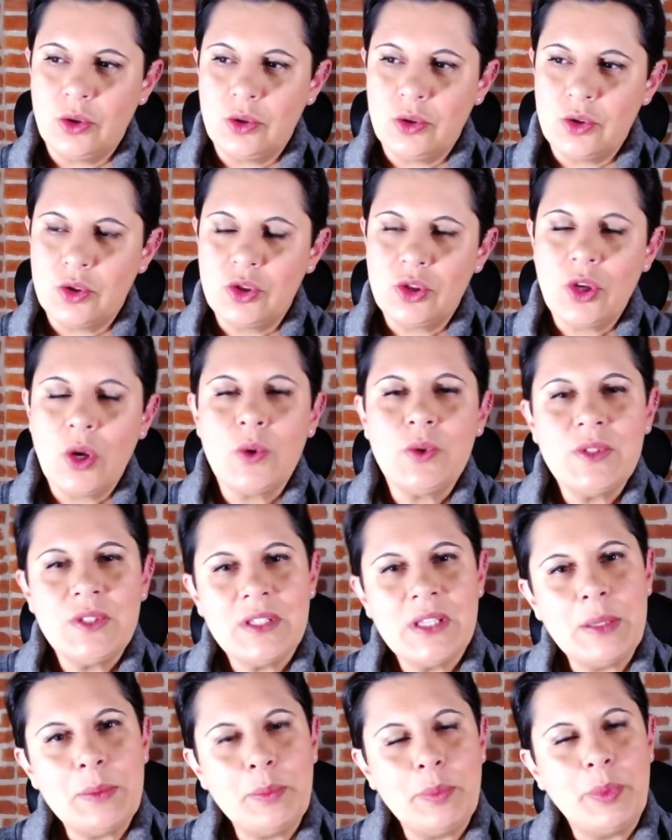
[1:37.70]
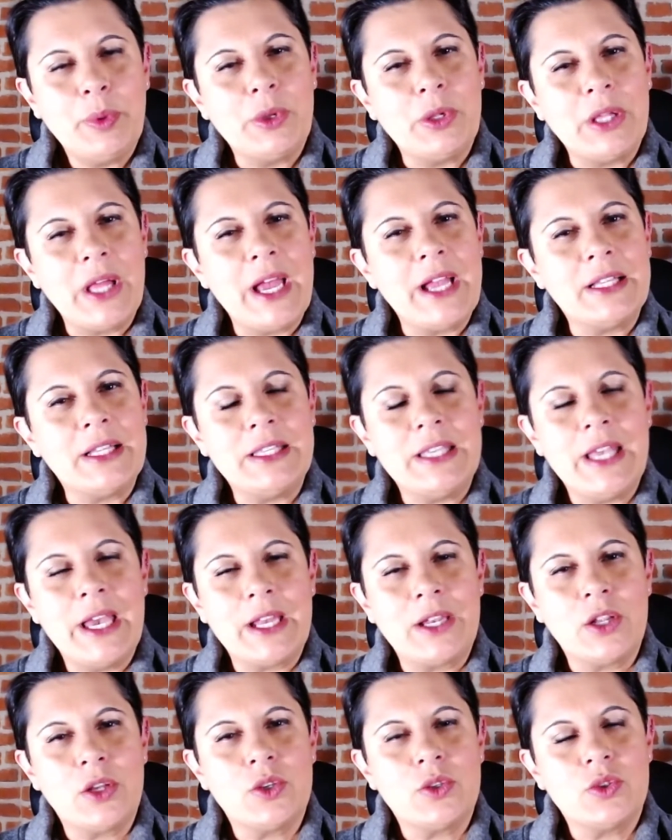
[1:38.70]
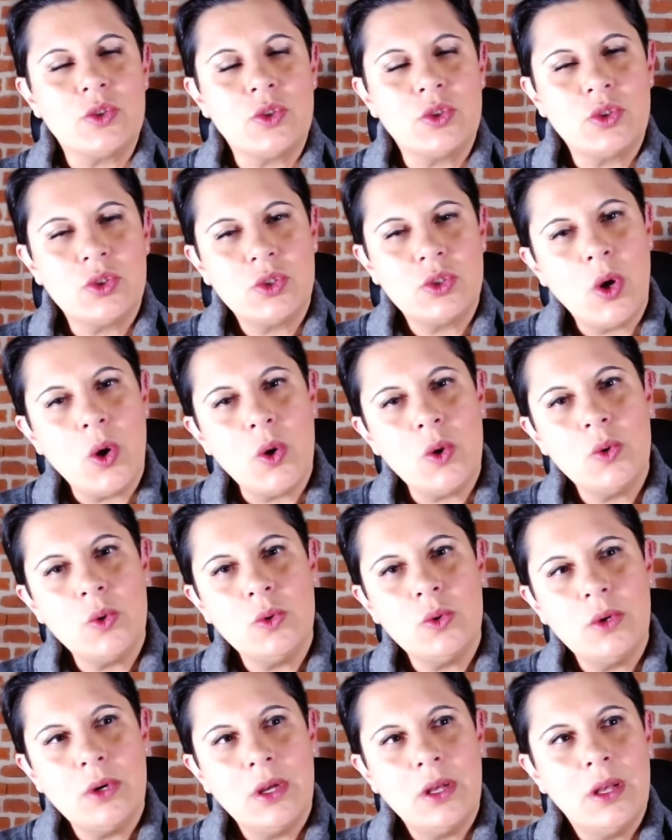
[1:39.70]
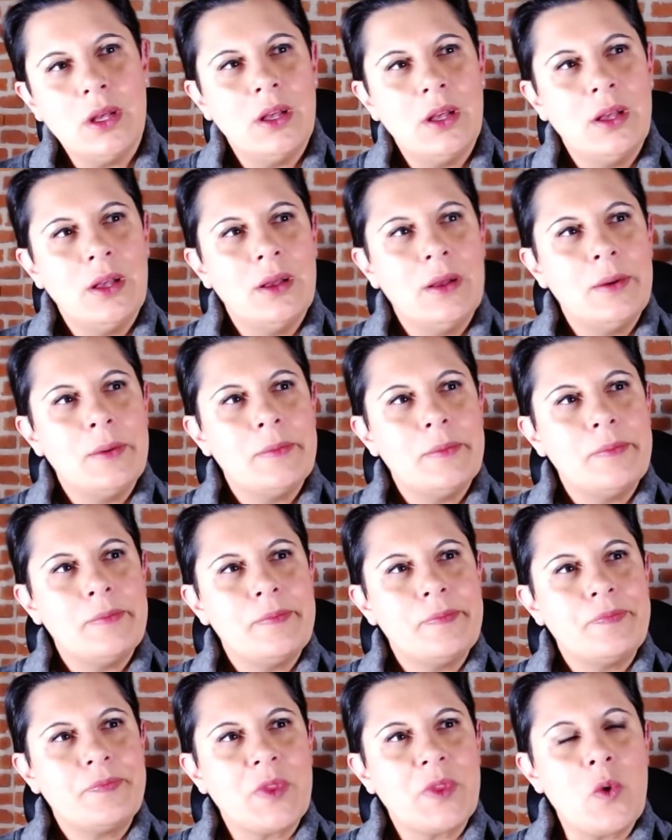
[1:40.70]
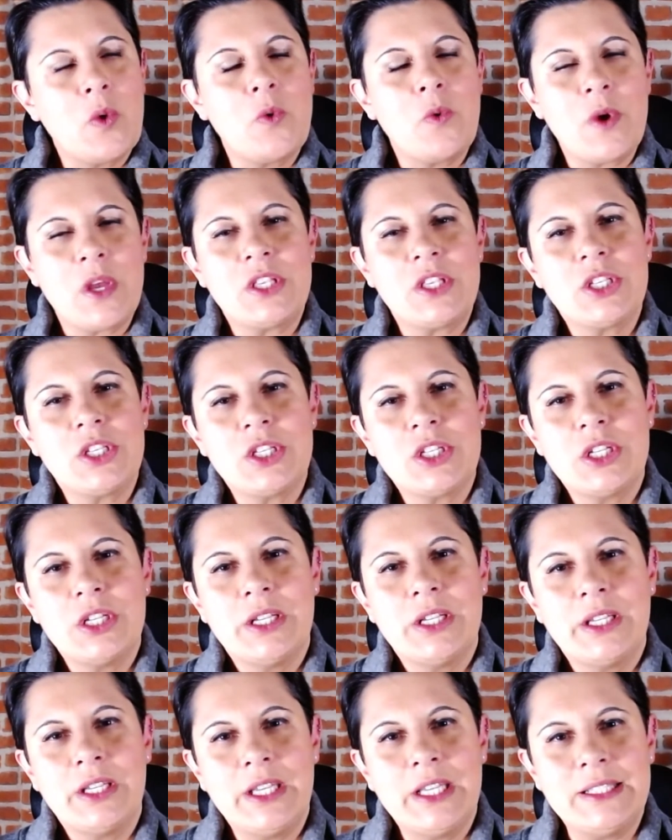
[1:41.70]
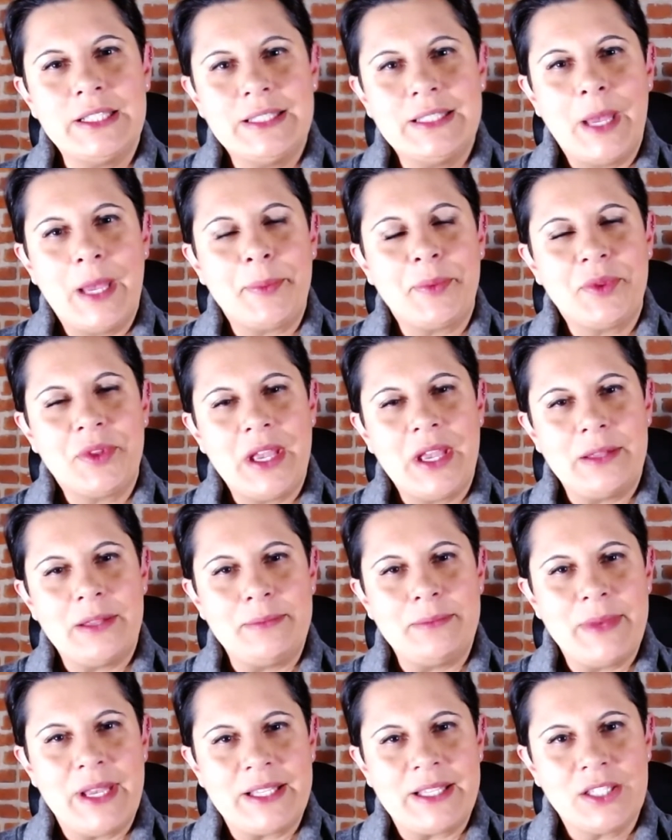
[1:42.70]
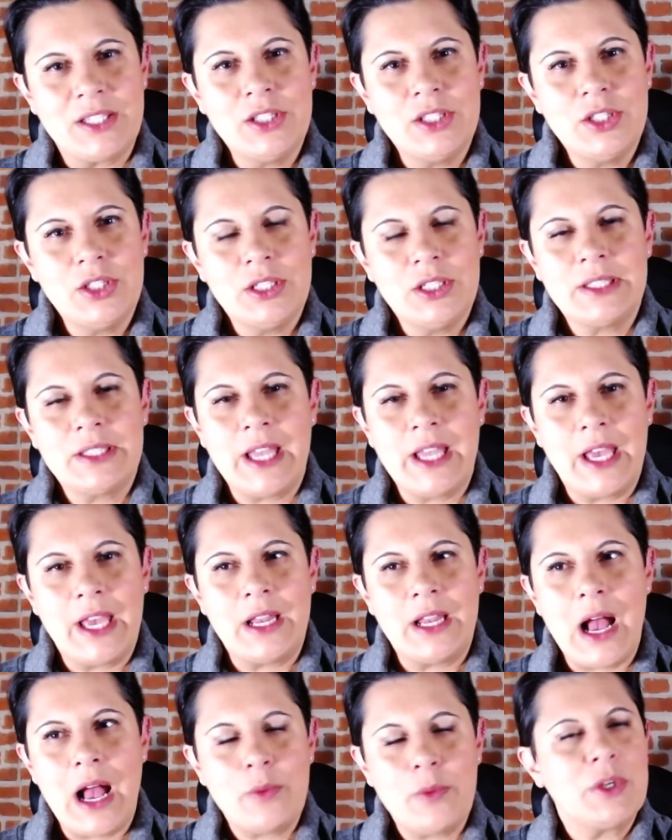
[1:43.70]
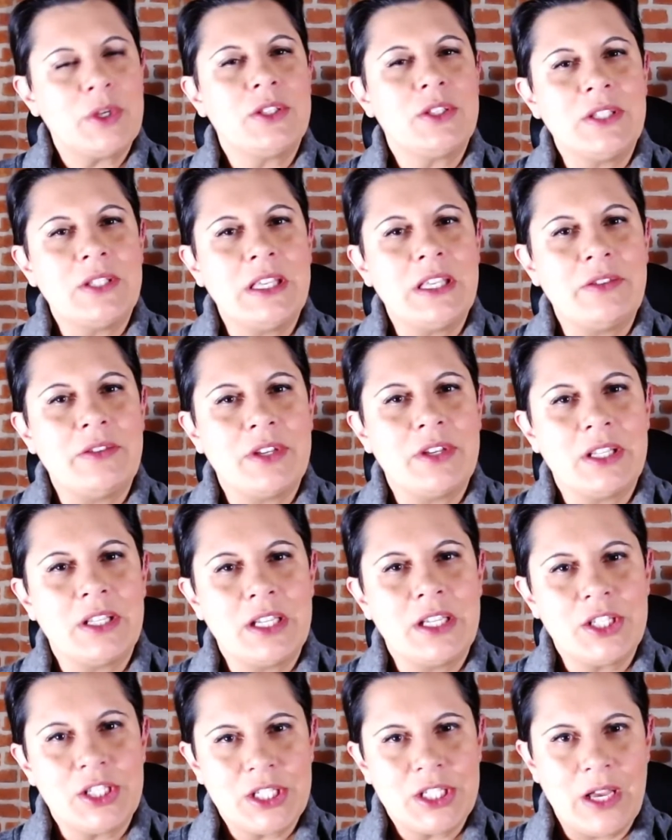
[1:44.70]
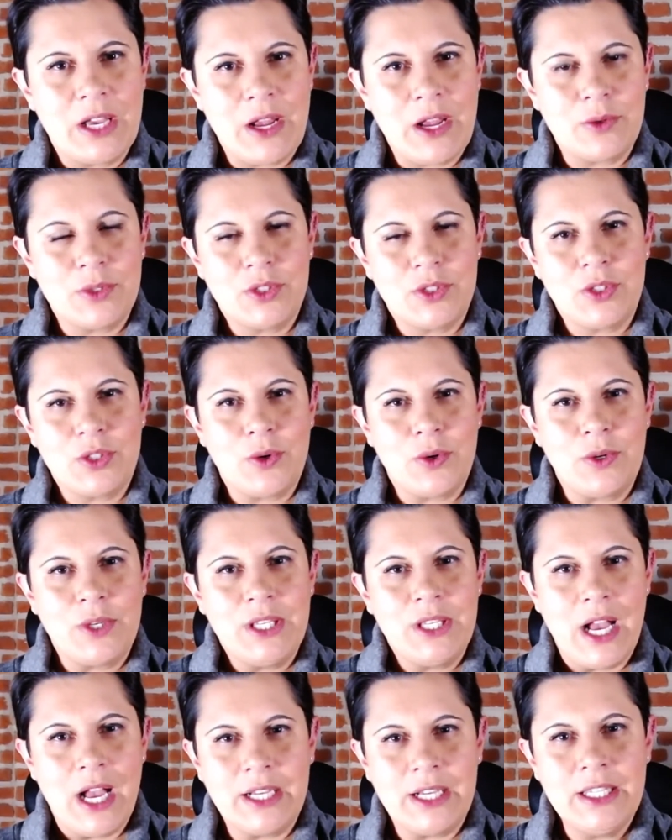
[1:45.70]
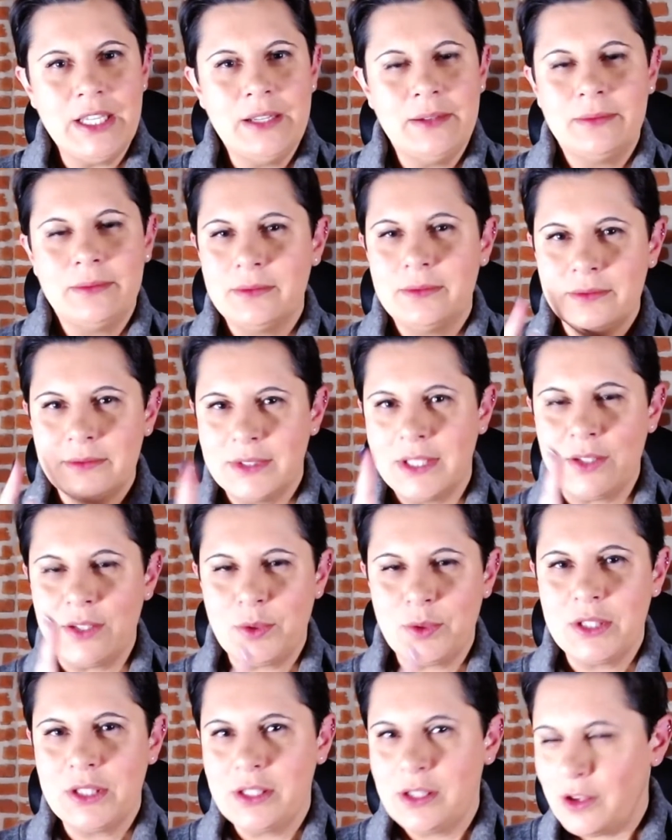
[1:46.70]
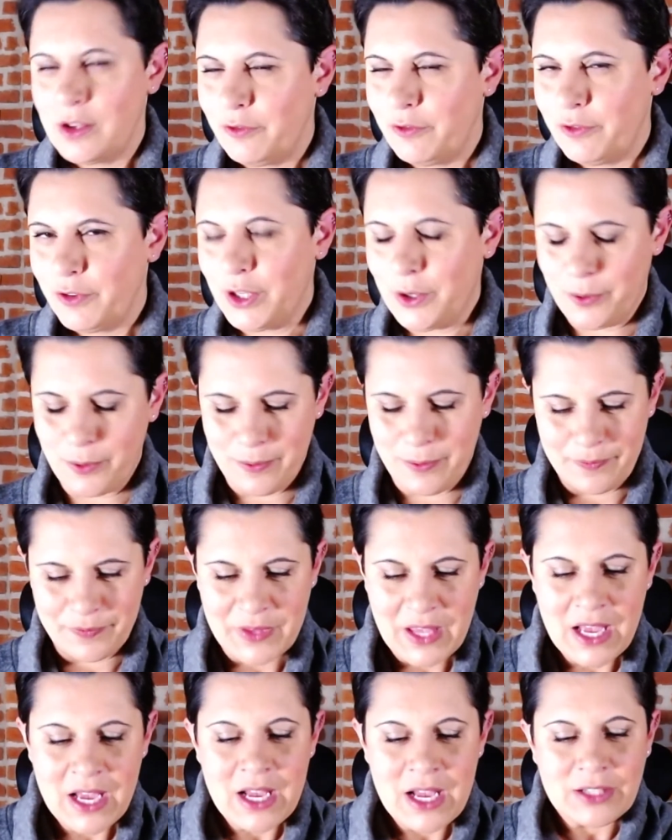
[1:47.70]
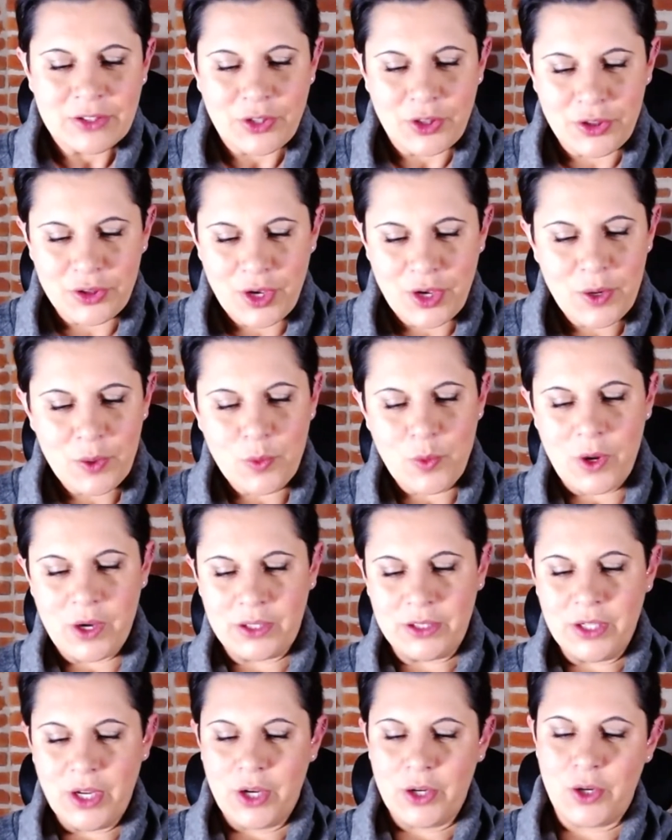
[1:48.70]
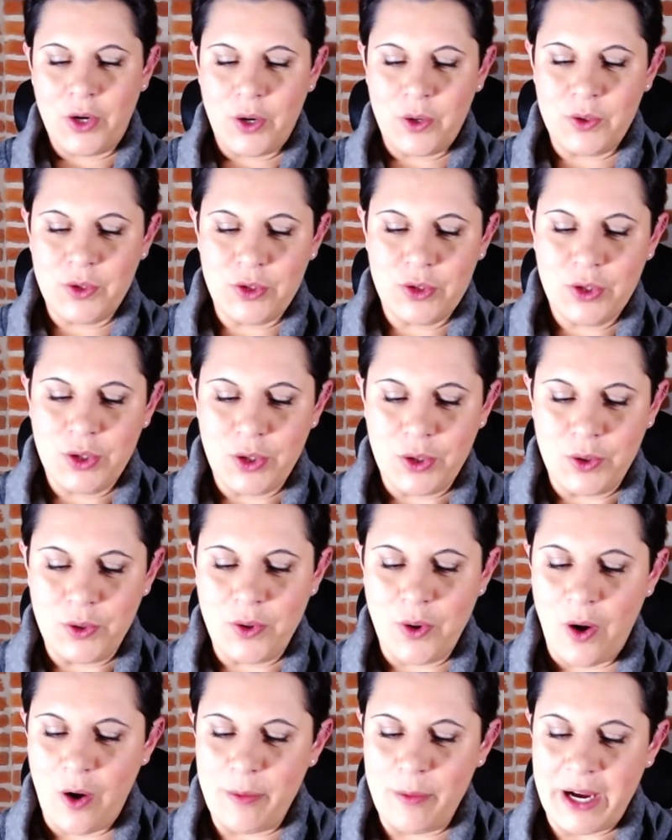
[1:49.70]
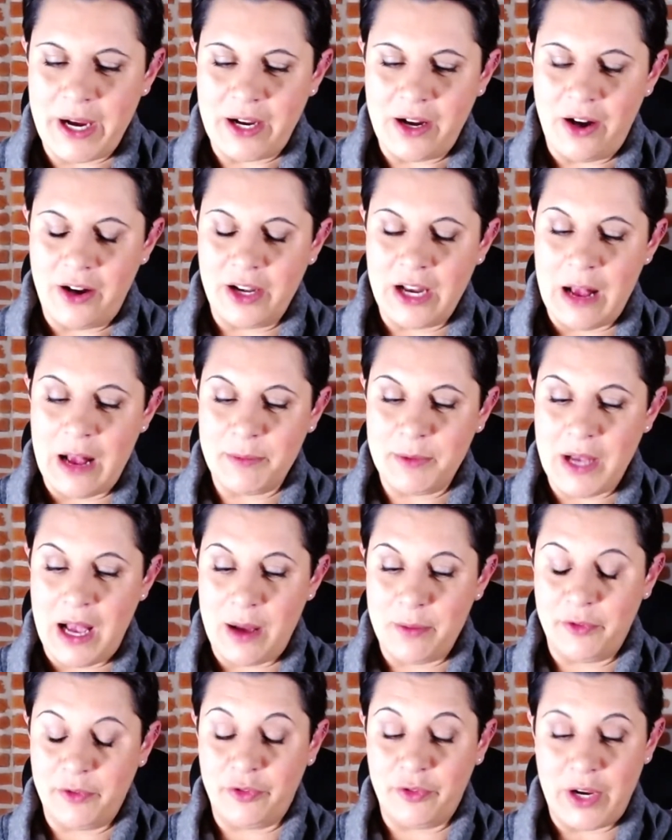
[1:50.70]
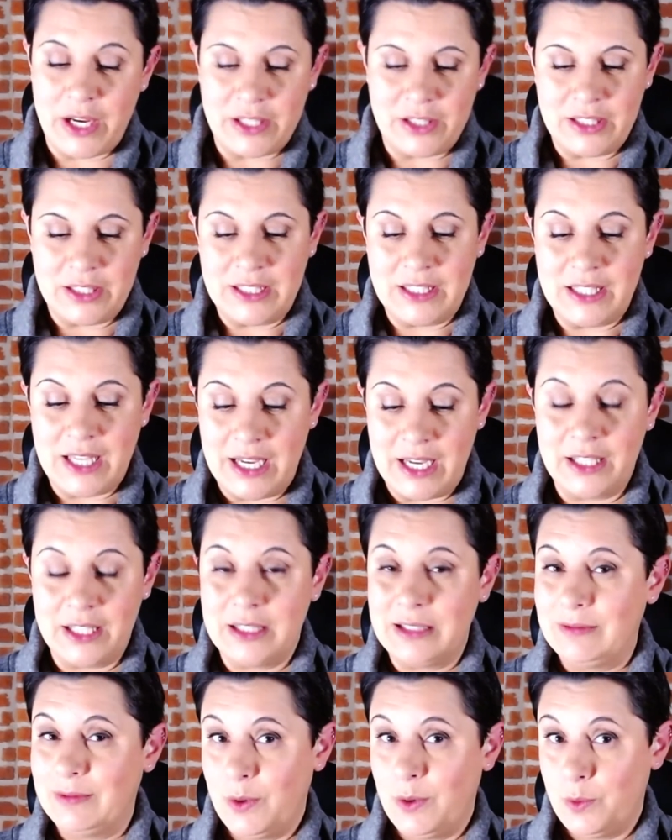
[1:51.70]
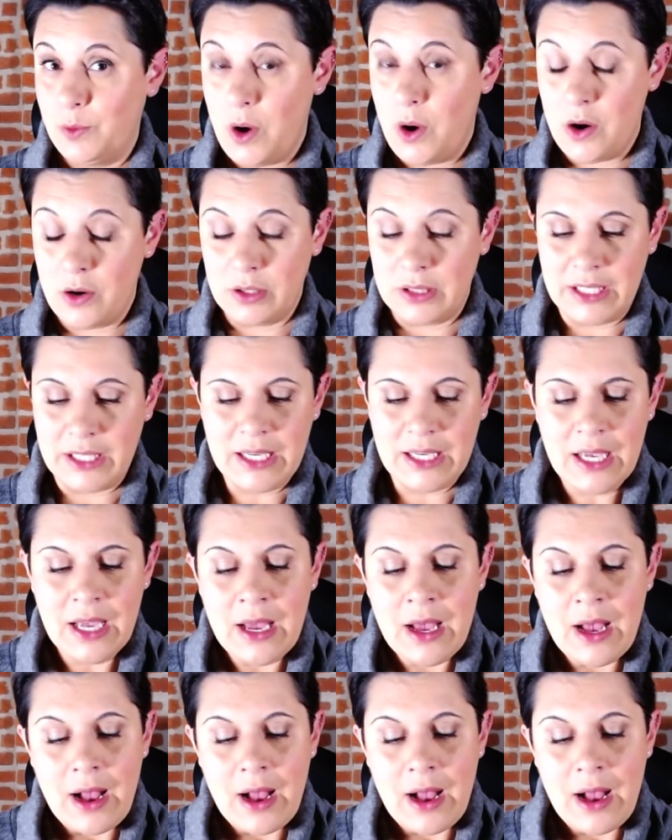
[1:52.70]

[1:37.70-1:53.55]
so simple and yet so rich in depth and message that I wanted to give it a shout out. So, Yanni, this one's for you. The third one goes to, oh my God, I'm afraid to say it wrongly,